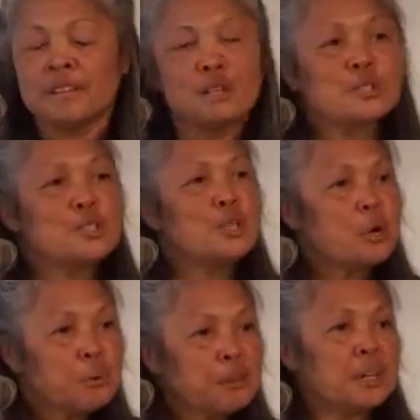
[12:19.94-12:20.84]
There is
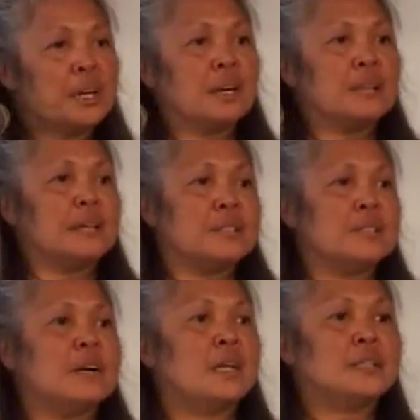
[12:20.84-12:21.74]
no thing that
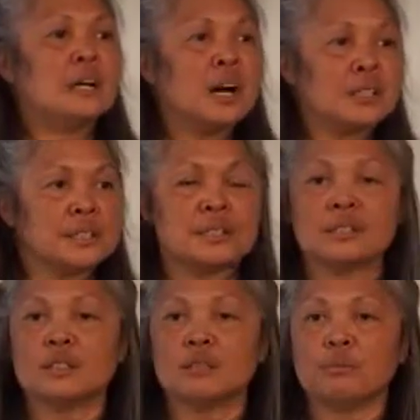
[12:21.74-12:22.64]
is not
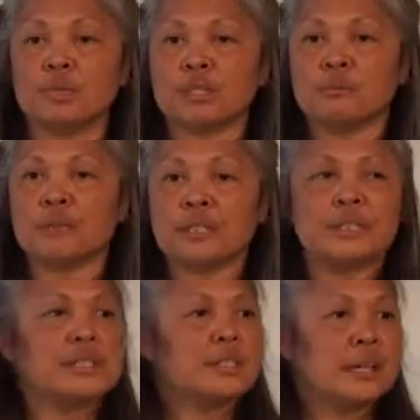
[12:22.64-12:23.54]
goddess, which is what
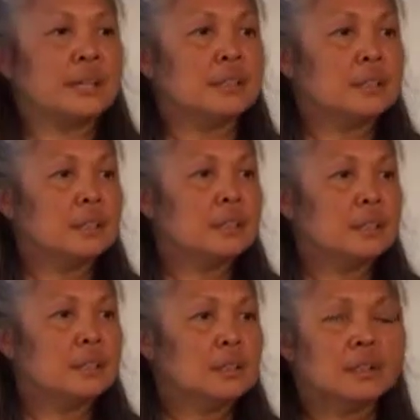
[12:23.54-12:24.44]
is said
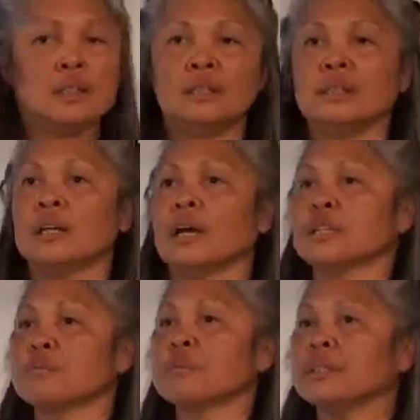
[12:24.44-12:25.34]
in the
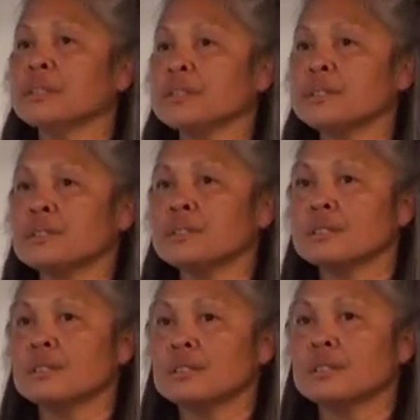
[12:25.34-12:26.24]
goddess religions.
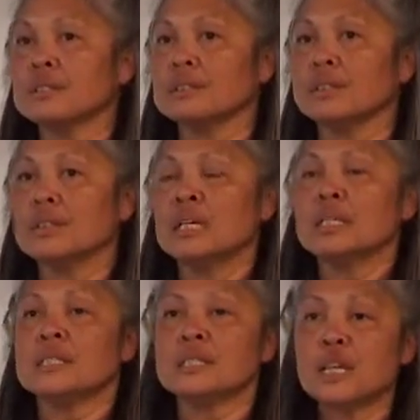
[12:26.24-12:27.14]

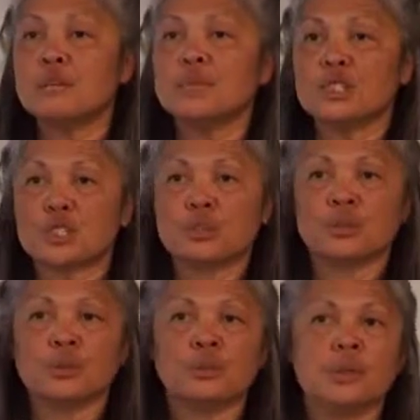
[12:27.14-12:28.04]
The same is
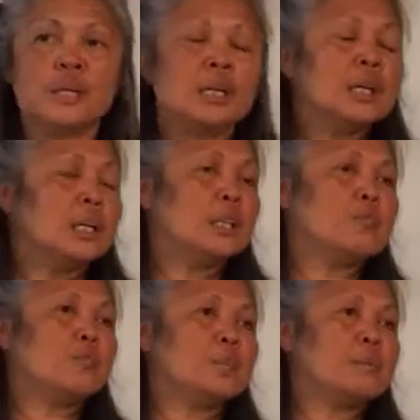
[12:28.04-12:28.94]
true in the
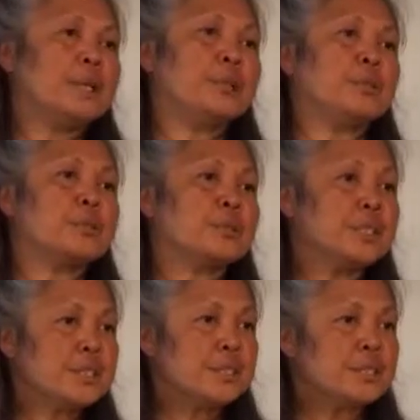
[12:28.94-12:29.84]
Filipino
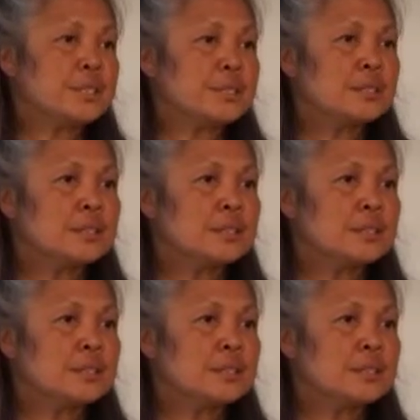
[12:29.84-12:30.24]
traditions.